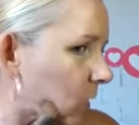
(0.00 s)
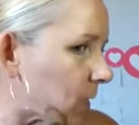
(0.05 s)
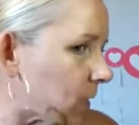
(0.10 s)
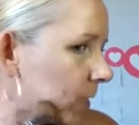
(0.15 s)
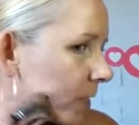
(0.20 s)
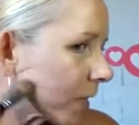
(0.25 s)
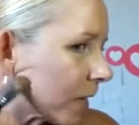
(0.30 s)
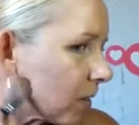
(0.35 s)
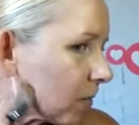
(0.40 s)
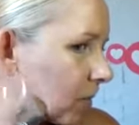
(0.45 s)

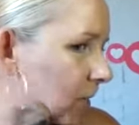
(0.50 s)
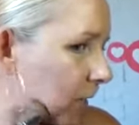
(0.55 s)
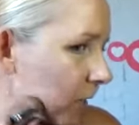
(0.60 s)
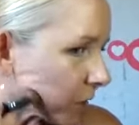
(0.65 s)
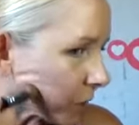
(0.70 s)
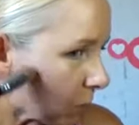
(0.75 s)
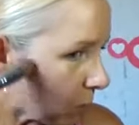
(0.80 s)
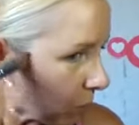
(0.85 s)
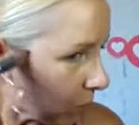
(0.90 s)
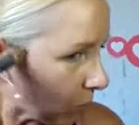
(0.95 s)
instead of
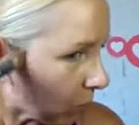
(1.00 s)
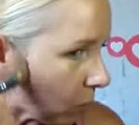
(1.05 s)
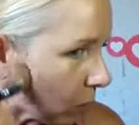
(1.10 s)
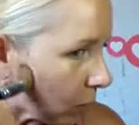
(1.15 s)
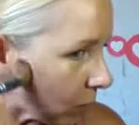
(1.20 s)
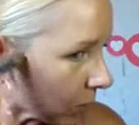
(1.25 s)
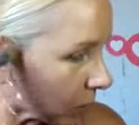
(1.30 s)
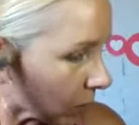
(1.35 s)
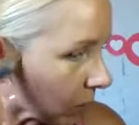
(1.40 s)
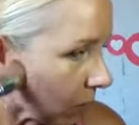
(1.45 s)
such a
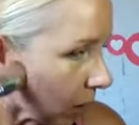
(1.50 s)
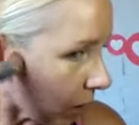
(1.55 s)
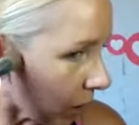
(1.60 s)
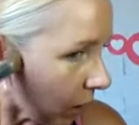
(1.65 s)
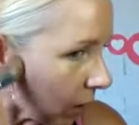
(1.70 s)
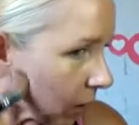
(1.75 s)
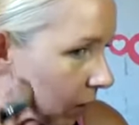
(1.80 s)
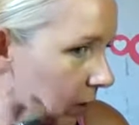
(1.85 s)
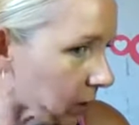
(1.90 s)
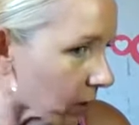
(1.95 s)
bold
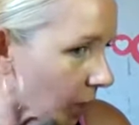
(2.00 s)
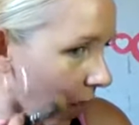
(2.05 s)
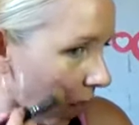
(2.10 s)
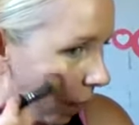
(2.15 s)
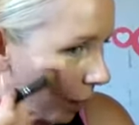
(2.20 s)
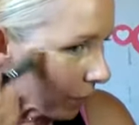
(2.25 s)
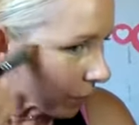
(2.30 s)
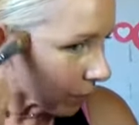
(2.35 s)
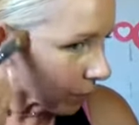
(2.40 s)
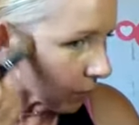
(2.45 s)

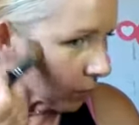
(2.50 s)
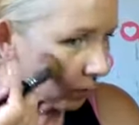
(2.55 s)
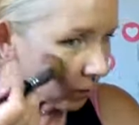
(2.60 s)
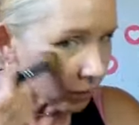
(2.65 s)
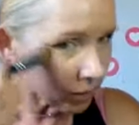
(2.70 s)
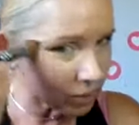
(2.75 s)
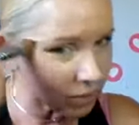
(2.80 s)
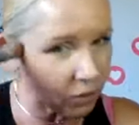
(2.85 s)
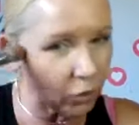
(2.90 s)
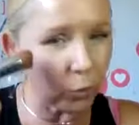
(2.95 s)
top
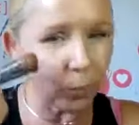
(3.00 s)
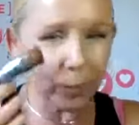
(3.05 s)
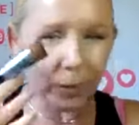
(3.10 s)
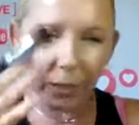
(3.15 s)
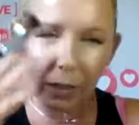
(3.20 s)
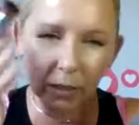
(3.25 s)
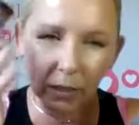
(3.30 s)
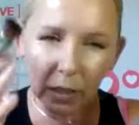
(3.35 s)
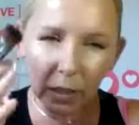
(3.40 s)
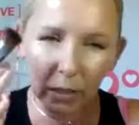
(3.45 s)

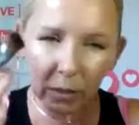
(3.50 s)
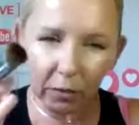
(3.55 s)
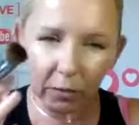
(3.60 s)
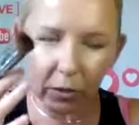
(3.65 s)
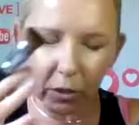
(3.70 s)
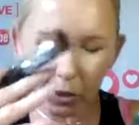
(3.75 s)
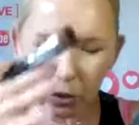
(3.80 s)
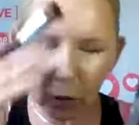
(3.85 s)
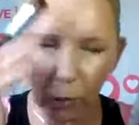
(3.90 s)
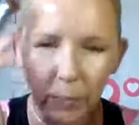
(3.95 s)
sculpted glow,
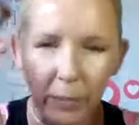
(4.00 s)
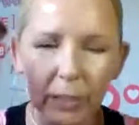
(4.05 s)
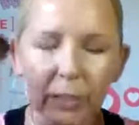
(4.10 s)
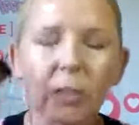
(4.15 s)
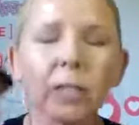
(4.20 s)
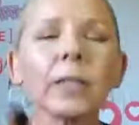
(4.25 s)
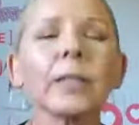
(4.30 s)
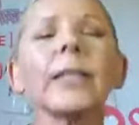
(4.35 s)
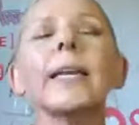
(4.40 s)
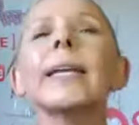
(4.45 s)
sculpted
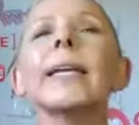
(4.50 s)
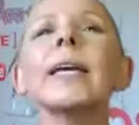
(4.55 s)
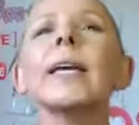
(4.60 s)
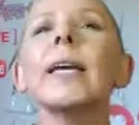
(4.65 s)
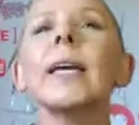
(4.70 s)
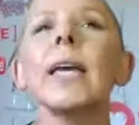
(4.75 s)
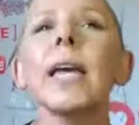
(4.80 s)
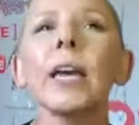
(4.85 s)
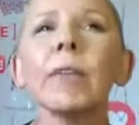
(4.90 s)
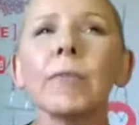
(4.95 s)
look. Like
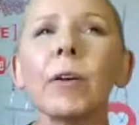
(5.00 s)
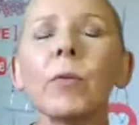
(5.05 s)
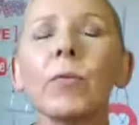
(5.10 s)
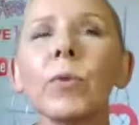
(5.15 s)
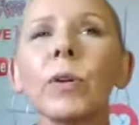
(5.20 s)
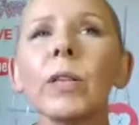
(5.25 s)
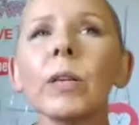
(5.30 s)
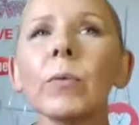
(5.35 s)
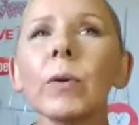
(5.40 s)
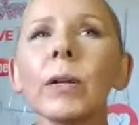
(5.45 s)
if I
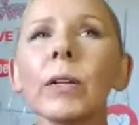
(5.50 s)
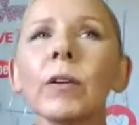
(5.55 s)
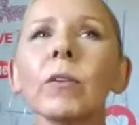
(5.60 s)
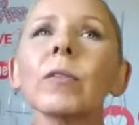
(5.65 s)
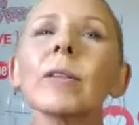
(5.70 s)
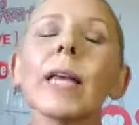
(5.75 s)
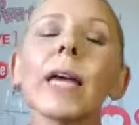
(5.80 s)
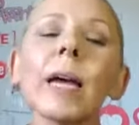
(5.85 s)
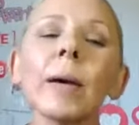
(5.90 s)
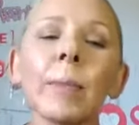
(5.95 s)
really want to go
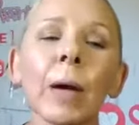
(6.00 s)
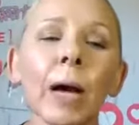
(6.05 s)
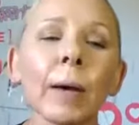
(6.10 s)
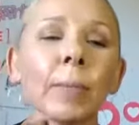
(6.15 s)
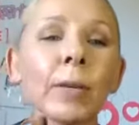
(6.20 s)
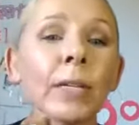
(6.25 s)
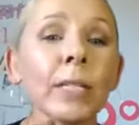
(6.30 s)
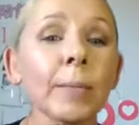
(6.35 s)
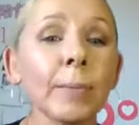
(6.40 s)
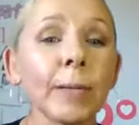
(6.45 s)
glam, I'm
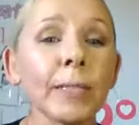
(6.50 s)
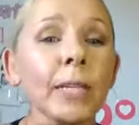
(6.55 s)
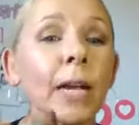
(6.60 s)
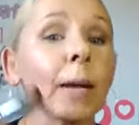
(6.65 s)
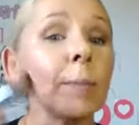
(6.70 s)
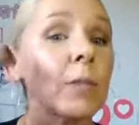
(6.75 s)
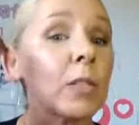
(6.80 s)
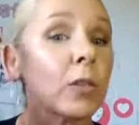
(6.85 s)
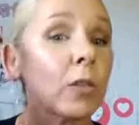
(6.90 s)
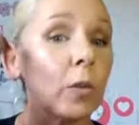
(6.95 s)
going to spend
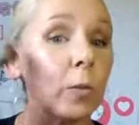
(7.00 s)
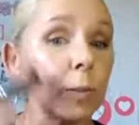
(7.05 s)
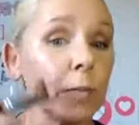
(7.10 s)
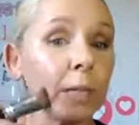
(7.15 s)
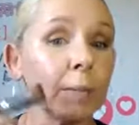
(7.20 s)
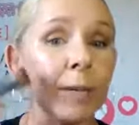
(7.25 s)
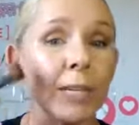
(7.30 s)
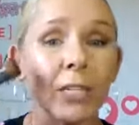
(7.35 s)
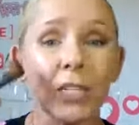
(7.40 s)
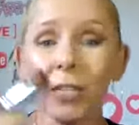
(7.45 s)
time
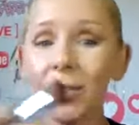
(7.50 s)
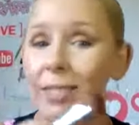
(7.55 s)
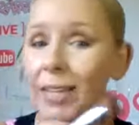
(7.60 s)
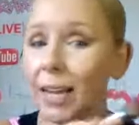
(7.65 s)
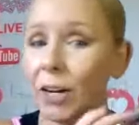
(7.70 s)
sculpting my cheeks.